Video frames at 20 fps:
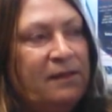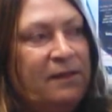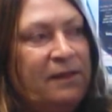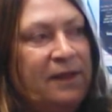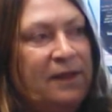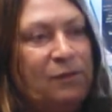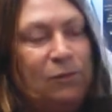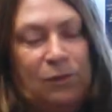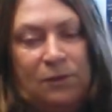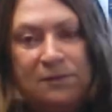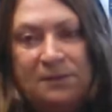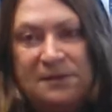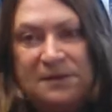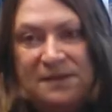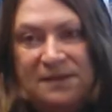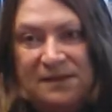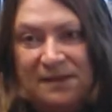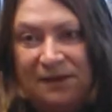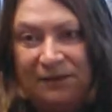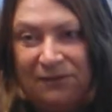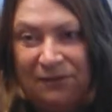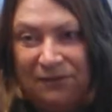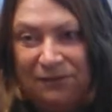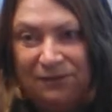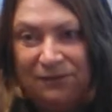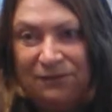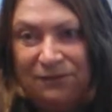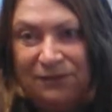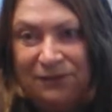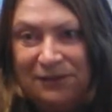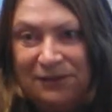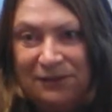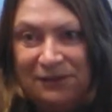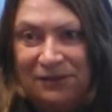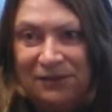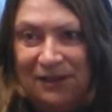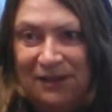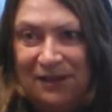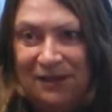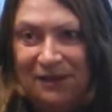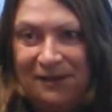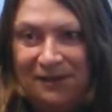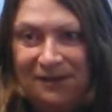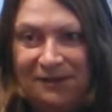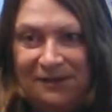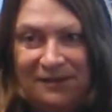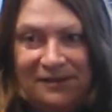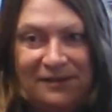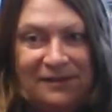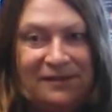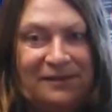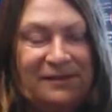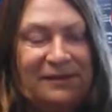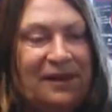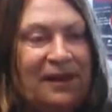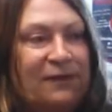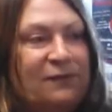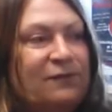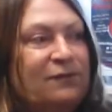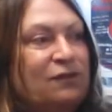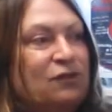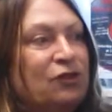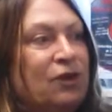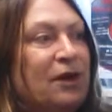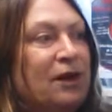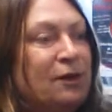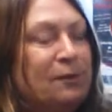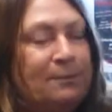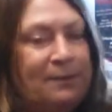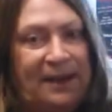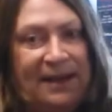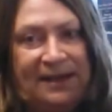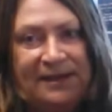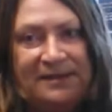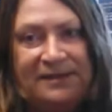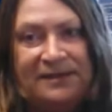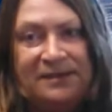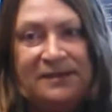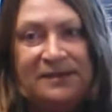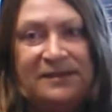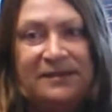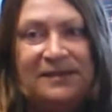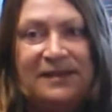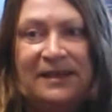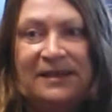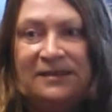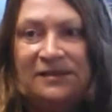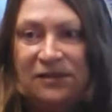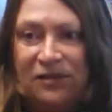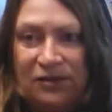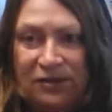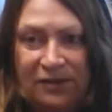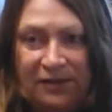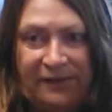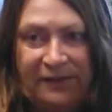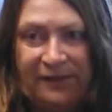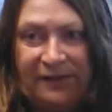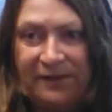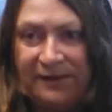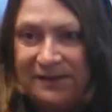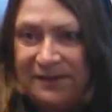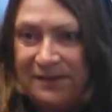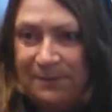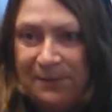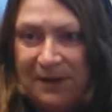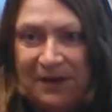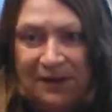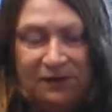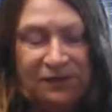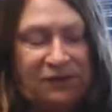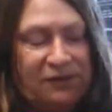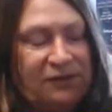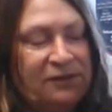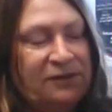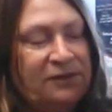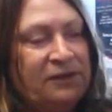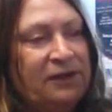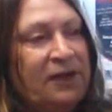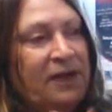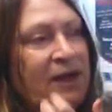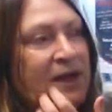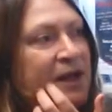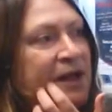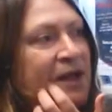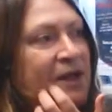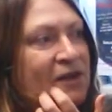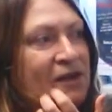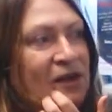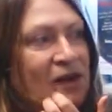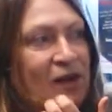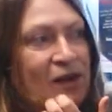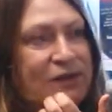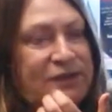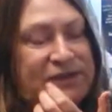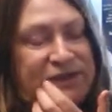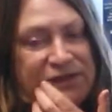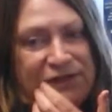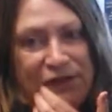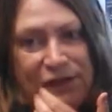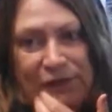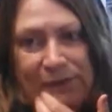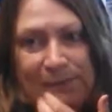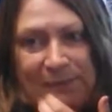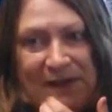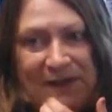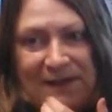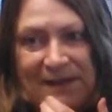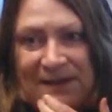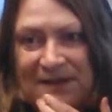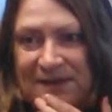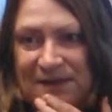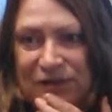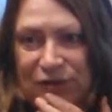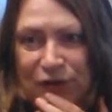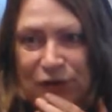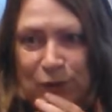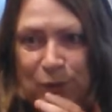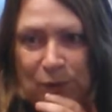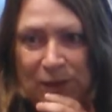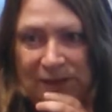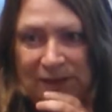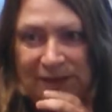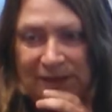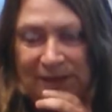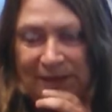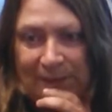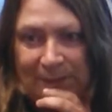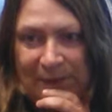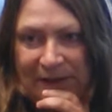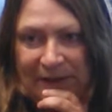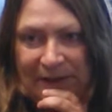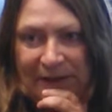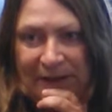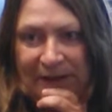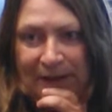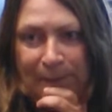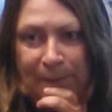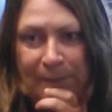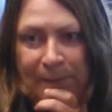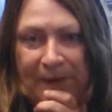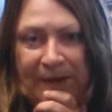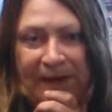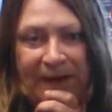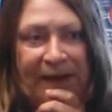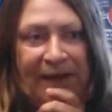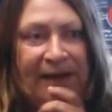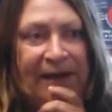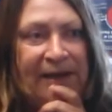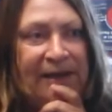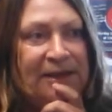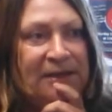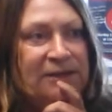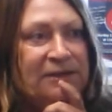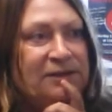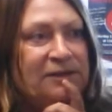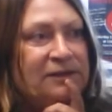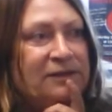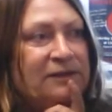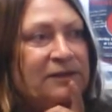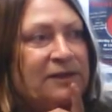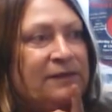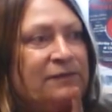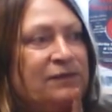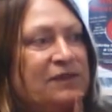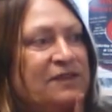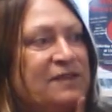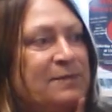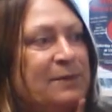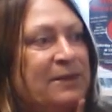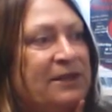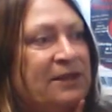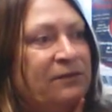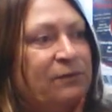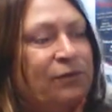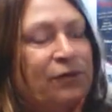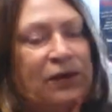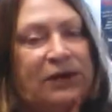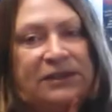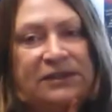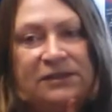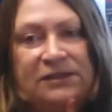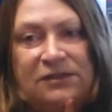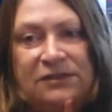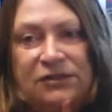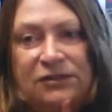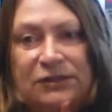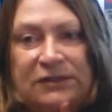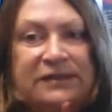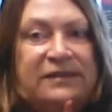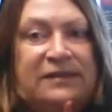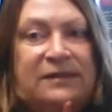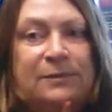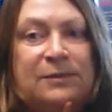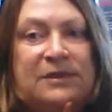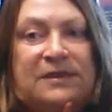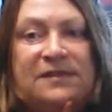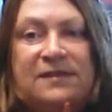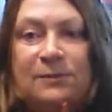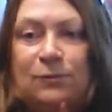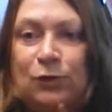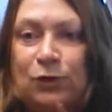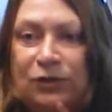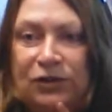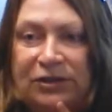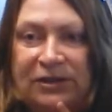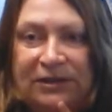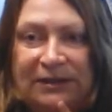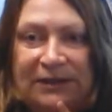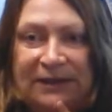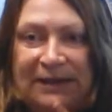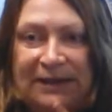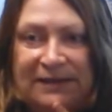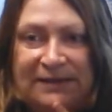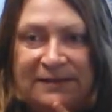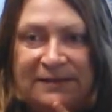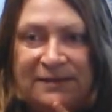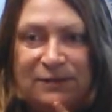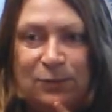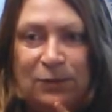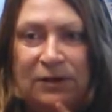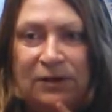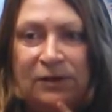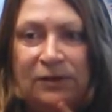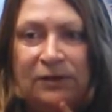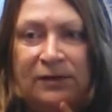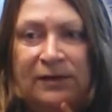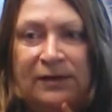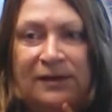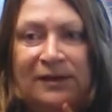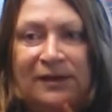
the women's suffragette stuff, Trailblazers, that's on. I think it's about to close soon, but there's a new one coming up, and I've just been invited to exhibit some work in that as well.